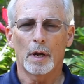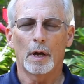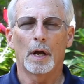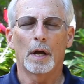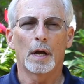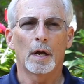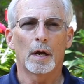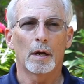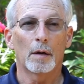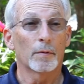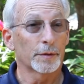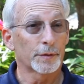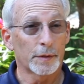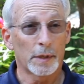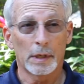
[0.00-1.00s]
we're
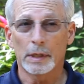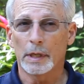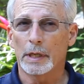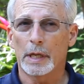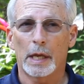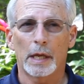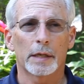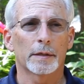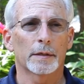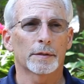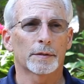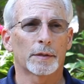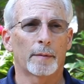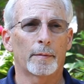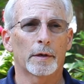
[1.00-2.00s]
seeing again,
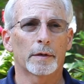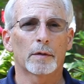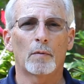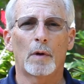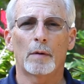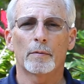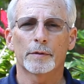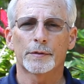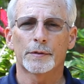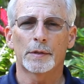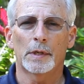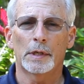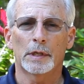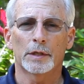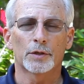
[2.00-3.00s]
similar to what we're
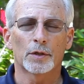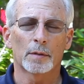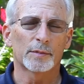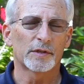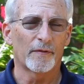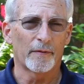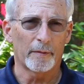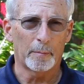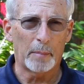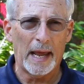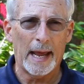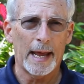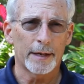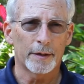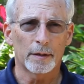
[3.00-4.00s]
seeing in terms of a
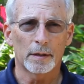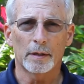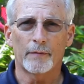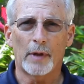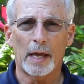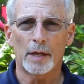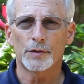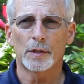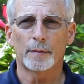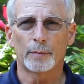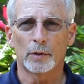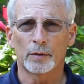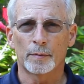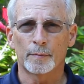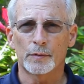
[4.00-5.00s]
pattern of algae
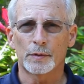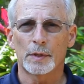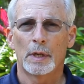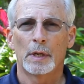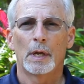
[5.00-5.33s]
blooms,